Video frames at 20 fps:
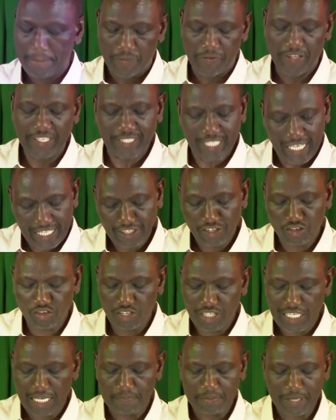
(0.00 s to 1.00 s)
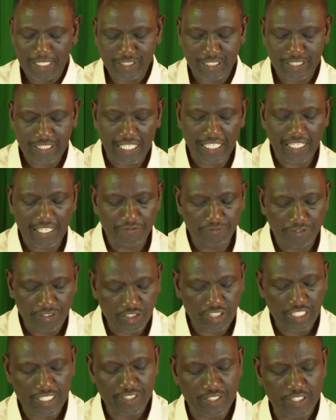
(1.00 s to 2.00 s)
The technical capacity and
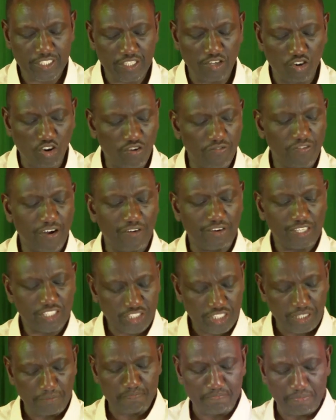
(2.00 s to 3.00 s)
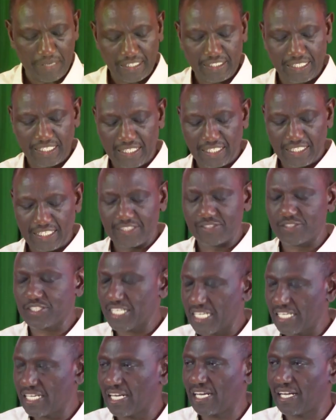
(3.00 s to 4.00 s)
efficiency of our shipbuilding is
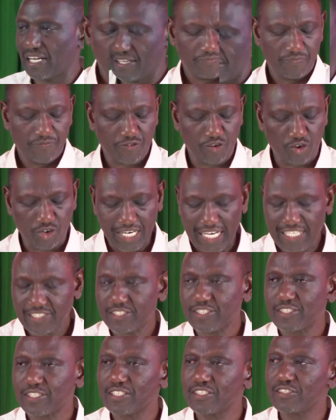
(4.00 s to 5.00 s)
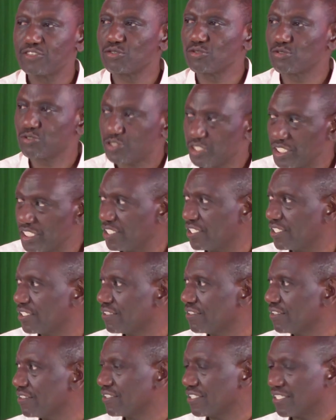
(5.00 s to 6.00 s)
here for us to see.
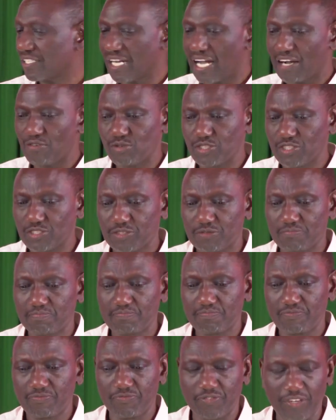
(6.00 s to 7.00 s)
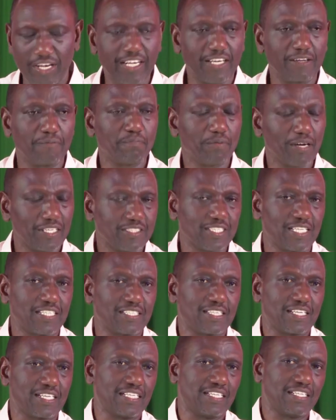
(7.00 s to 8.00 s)
And I was very
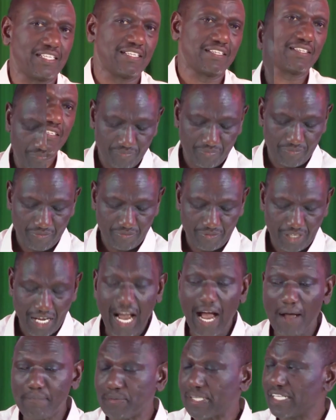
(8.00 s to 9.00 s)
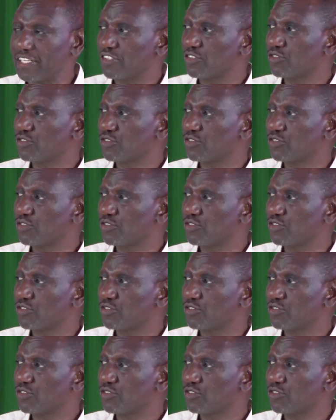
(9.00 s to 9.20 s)
pleasantly happy